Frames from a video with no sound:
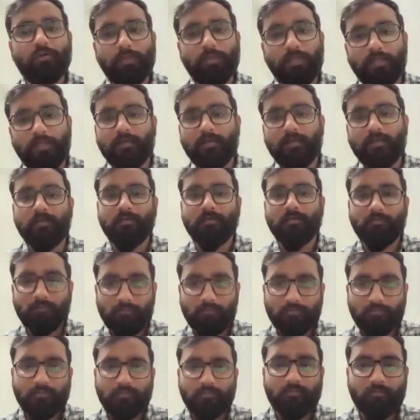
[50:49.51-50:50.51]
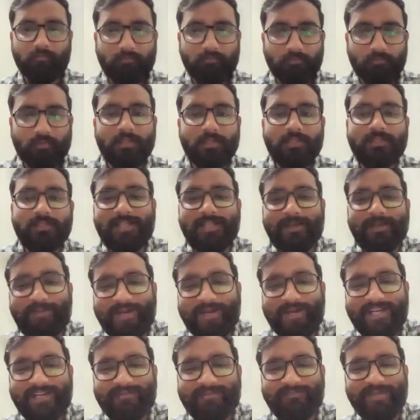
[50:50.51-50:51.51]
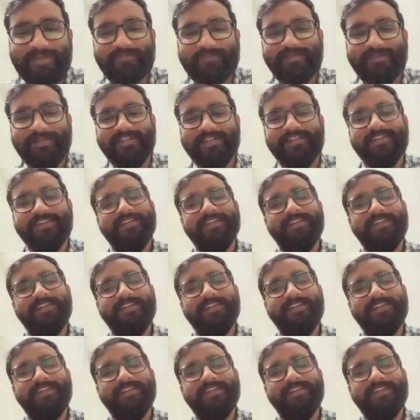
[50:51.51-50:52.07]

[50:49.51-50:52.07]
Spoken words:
to be a separate paper.